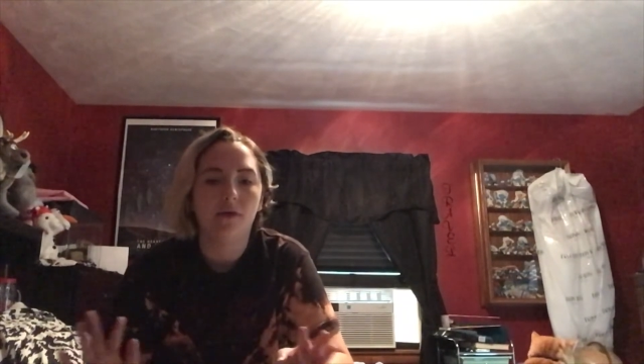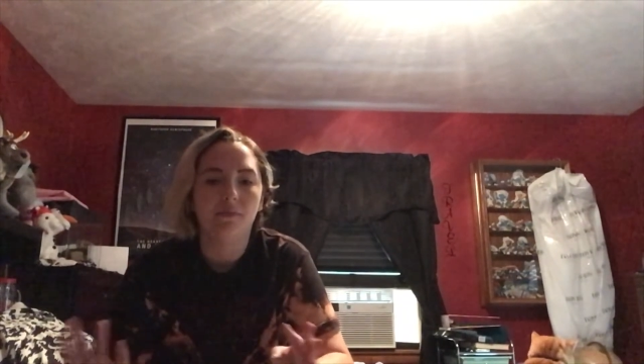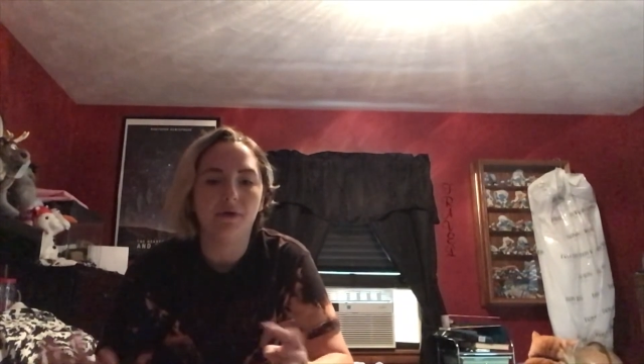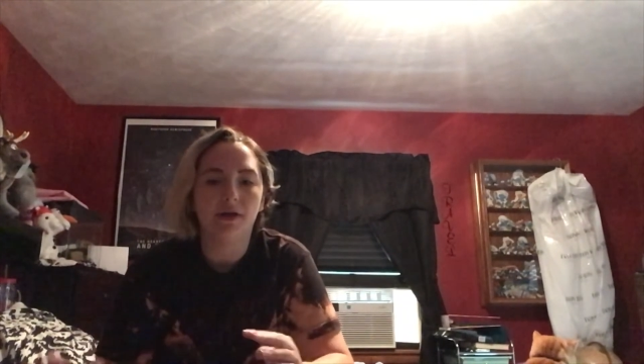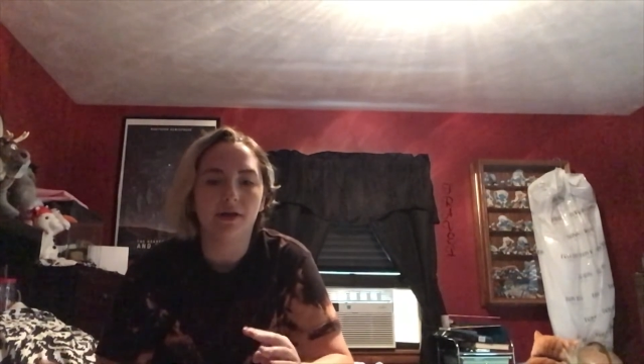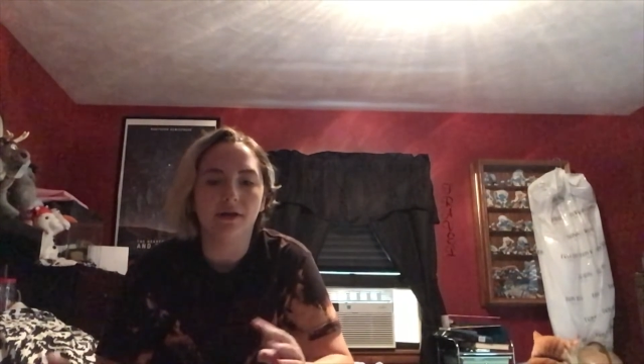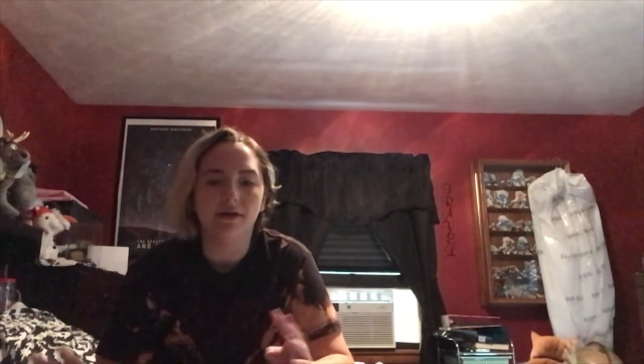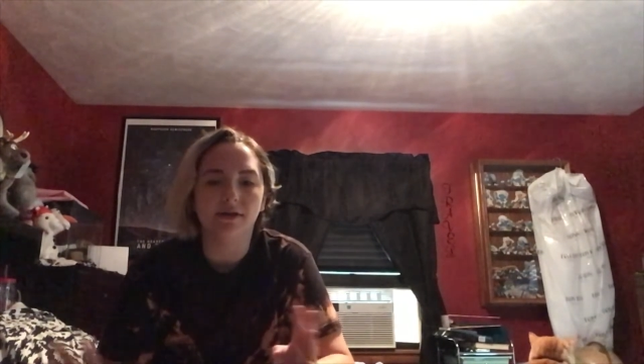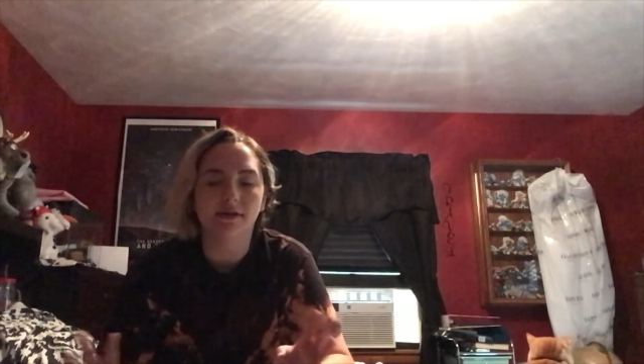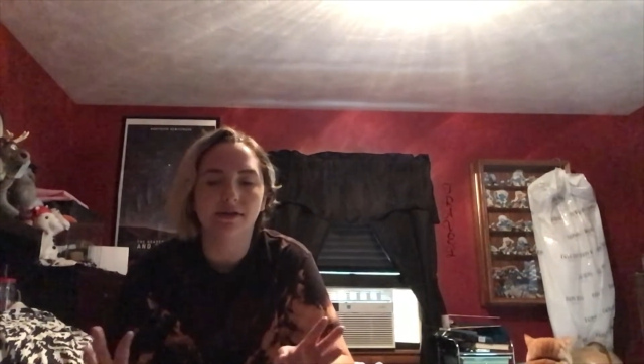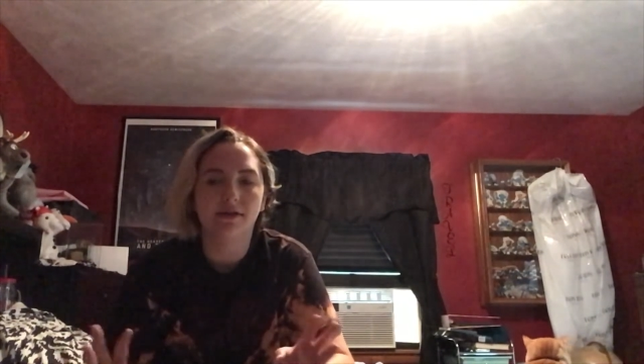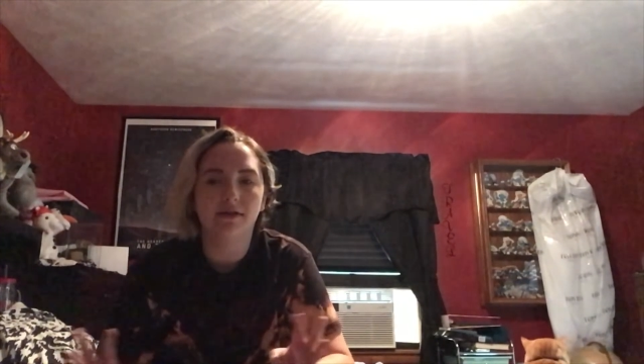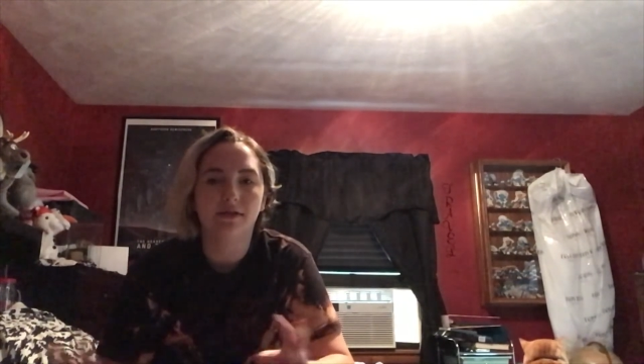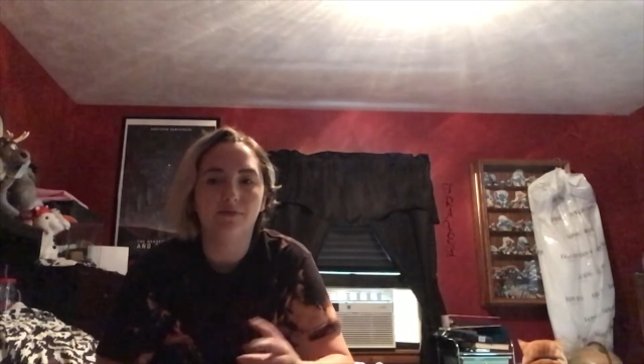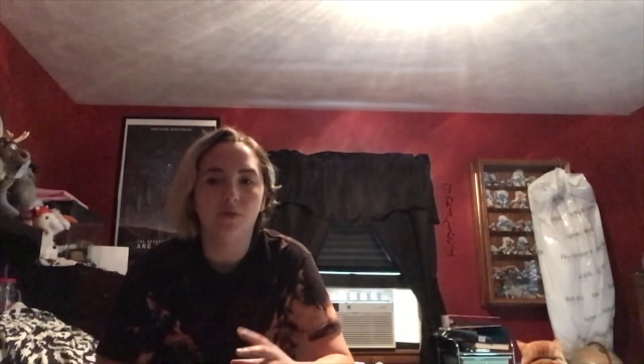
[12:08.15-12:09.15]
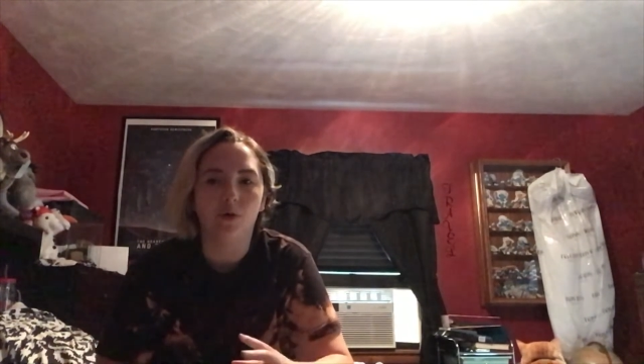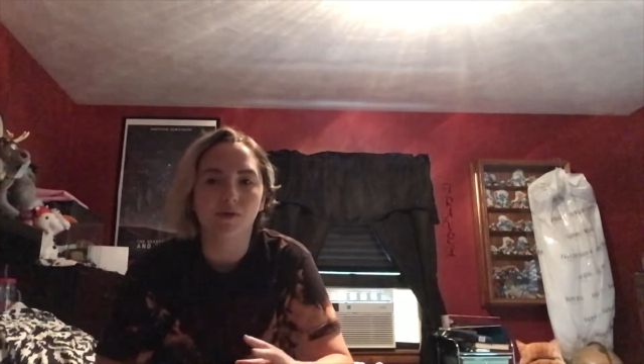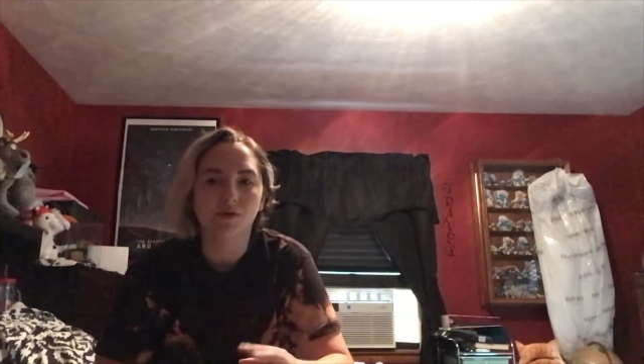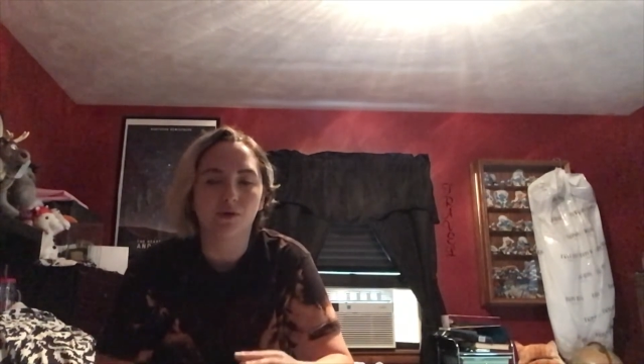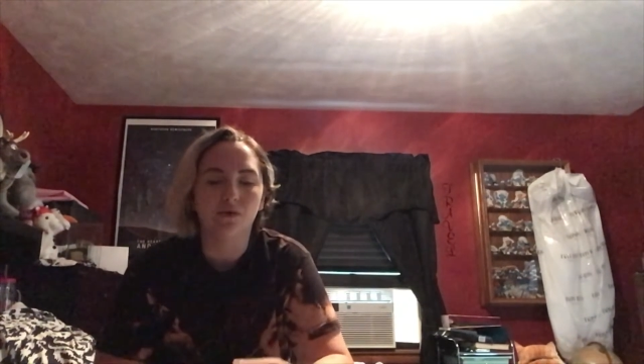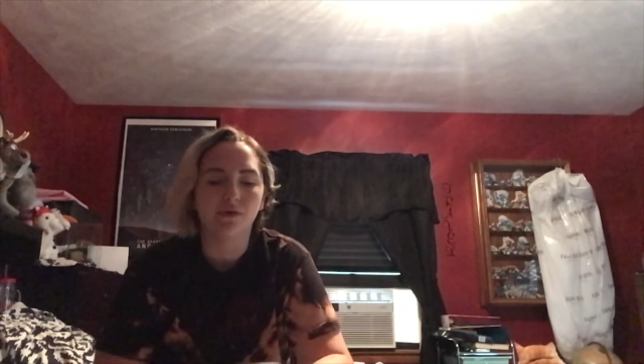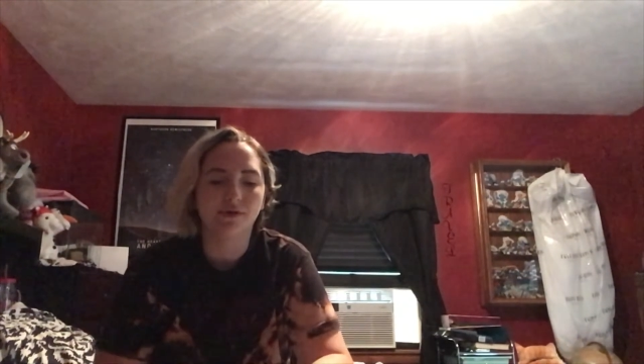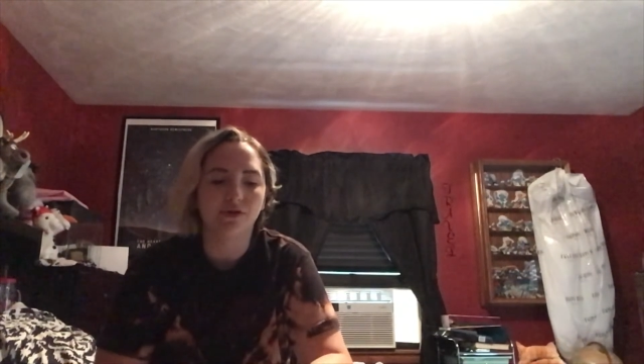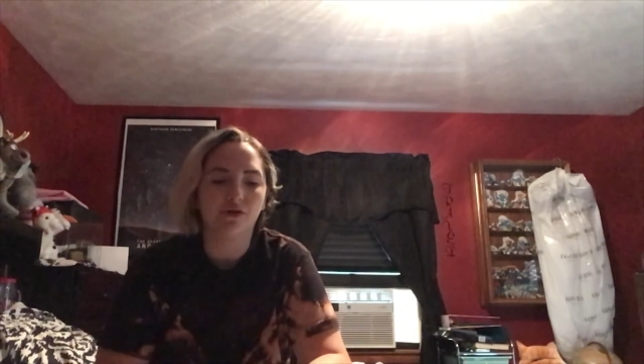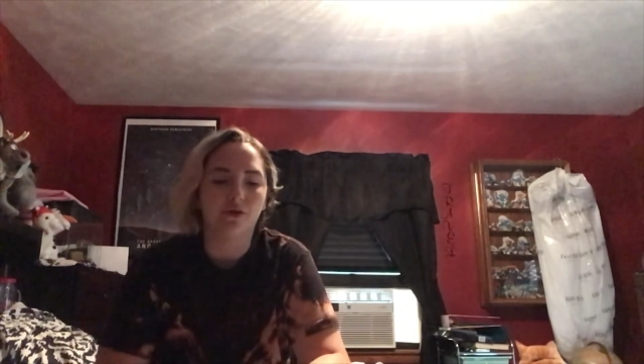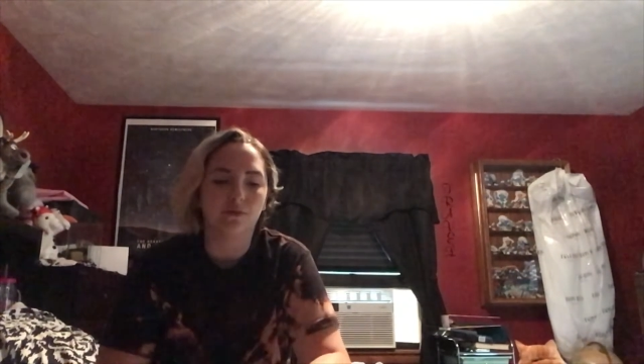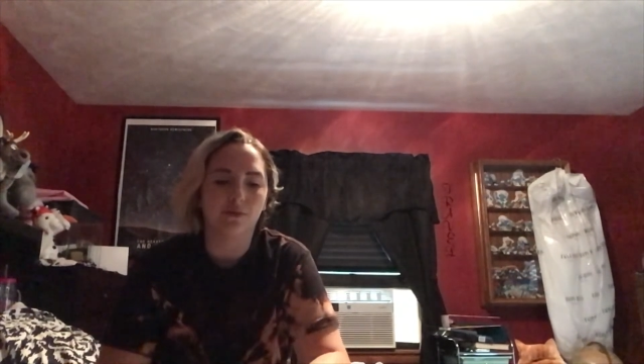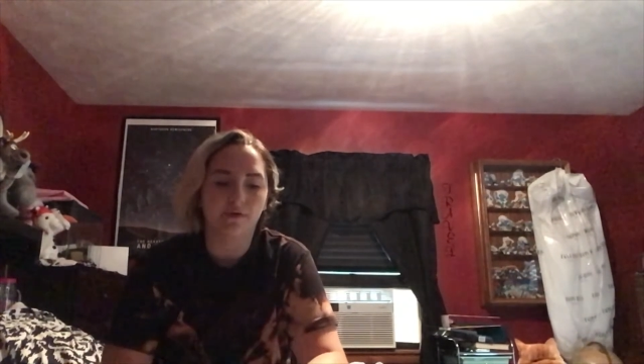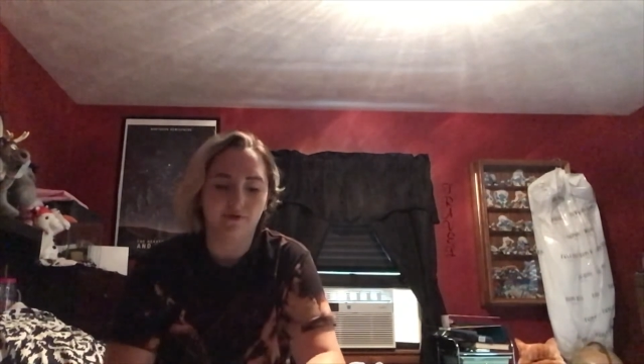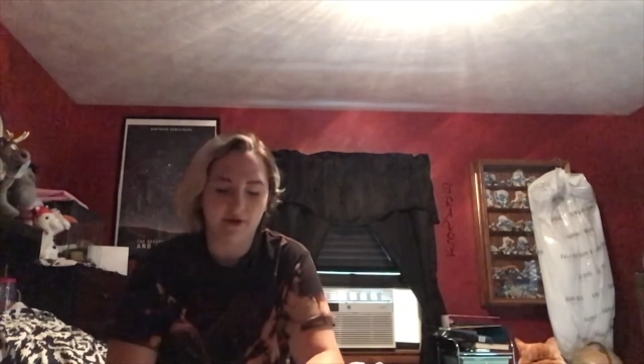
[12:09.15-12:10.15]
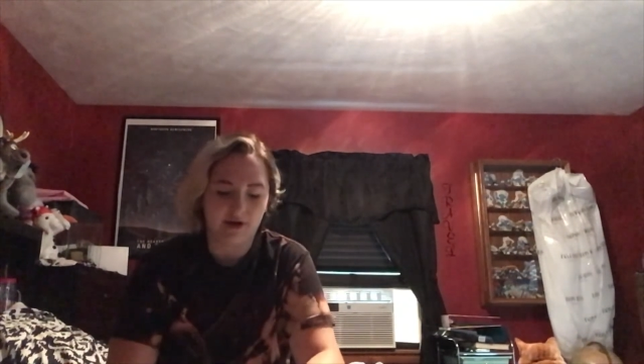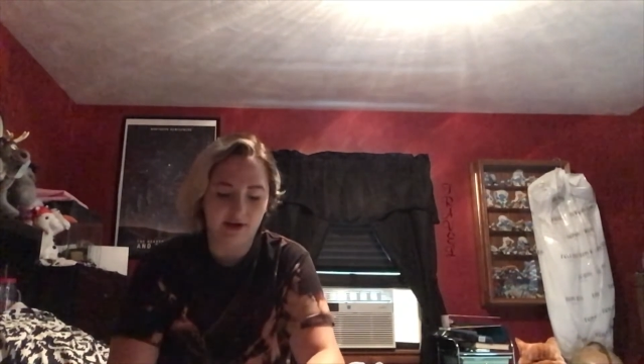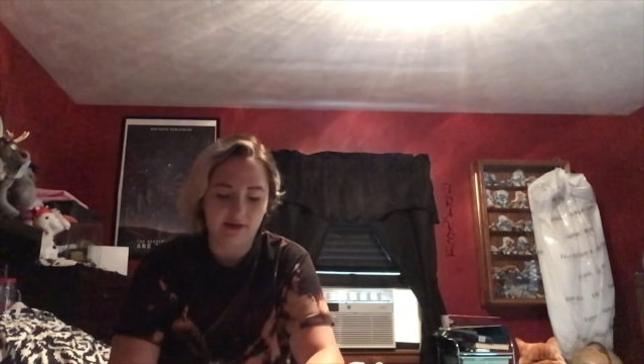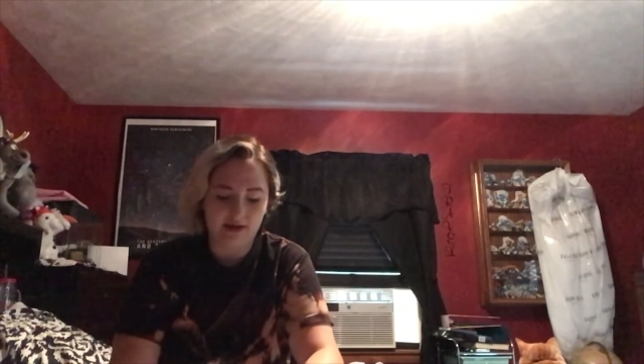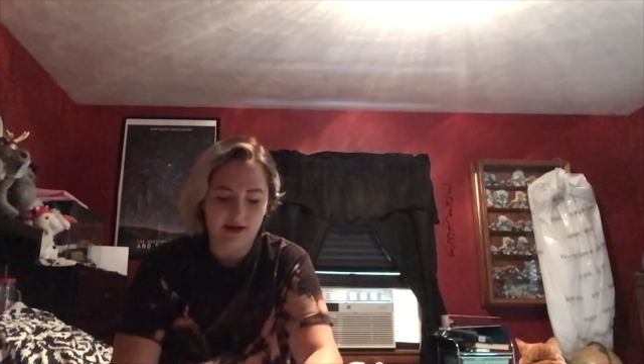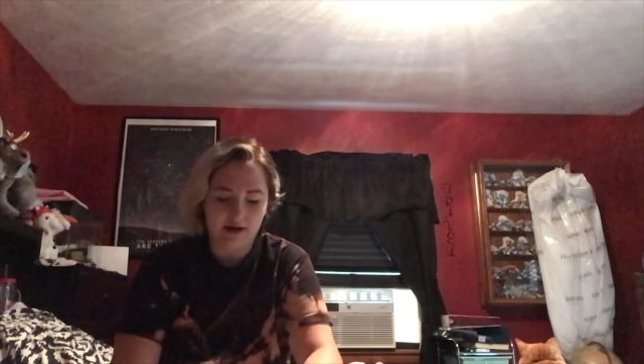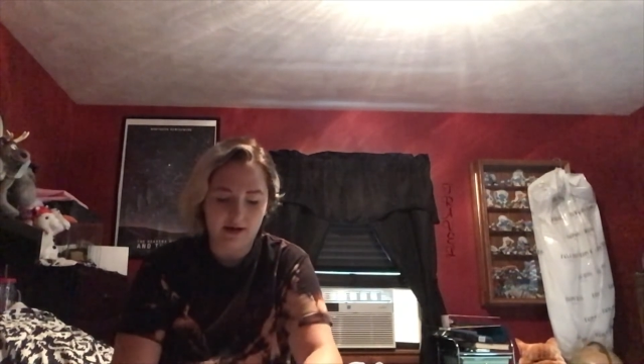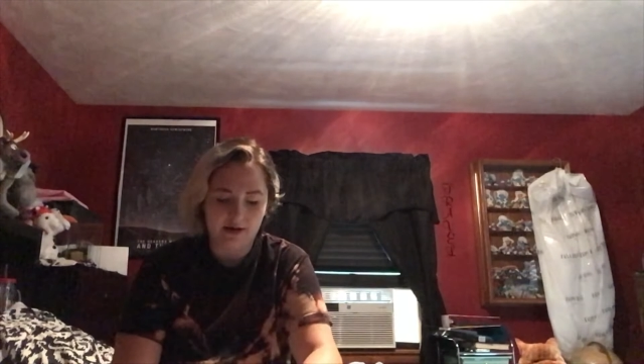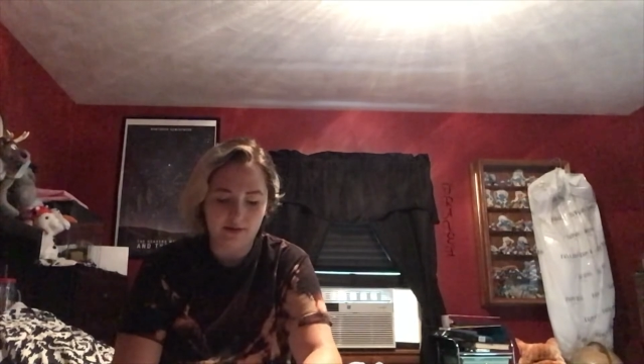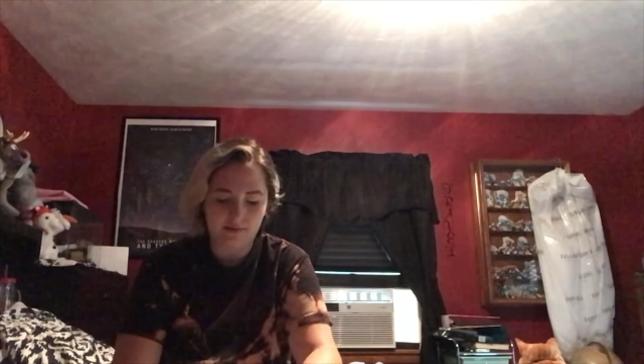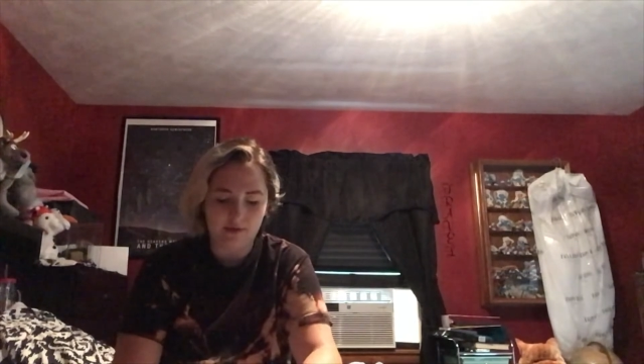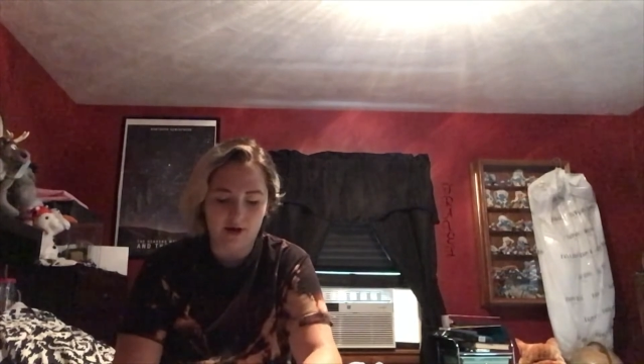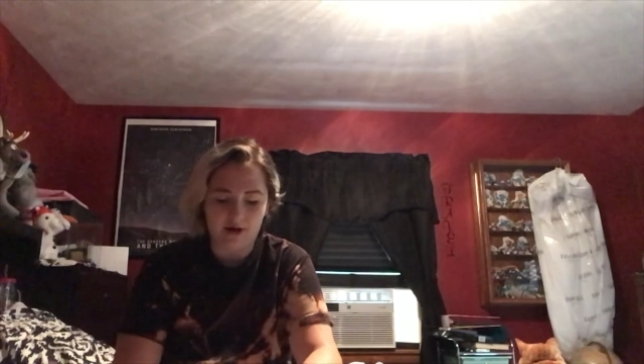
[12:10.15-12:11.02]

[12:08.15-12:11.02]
because most schools don't provide that.